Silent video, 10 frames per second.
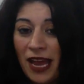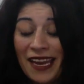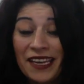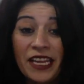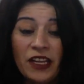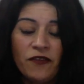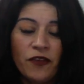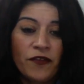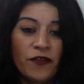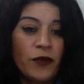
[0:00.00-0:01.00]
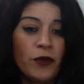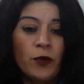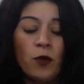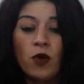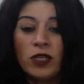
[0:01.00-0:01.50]
need for food,
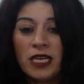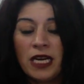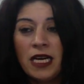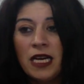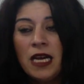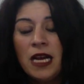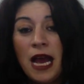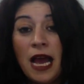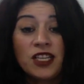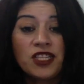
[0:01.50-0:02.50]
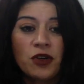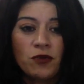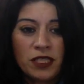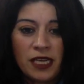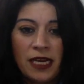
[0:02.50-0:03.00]
water,
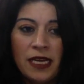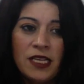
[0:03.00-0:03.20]
shelter.